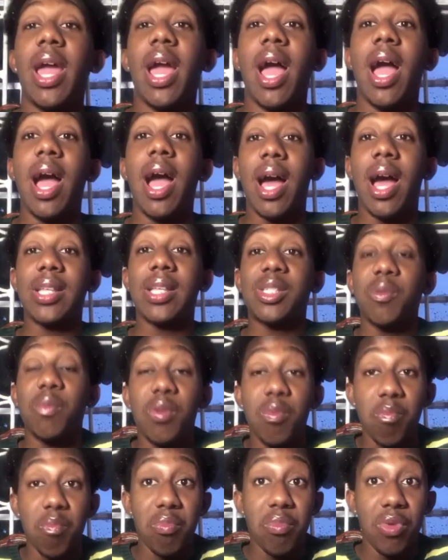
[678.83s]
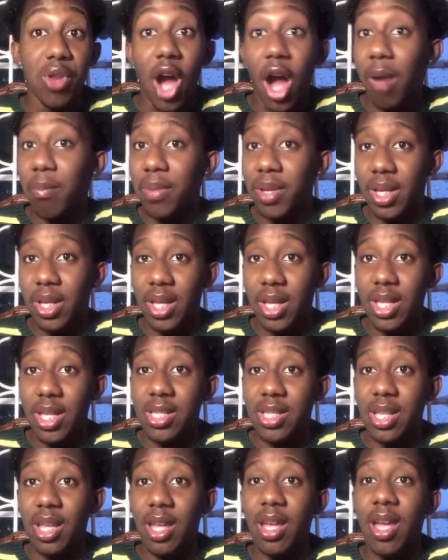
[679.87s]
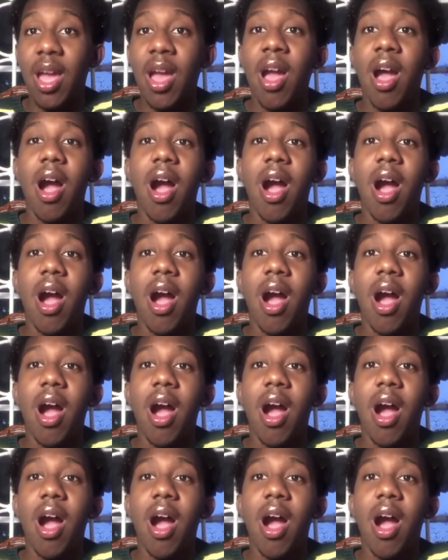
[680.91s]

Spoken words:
has not been easy.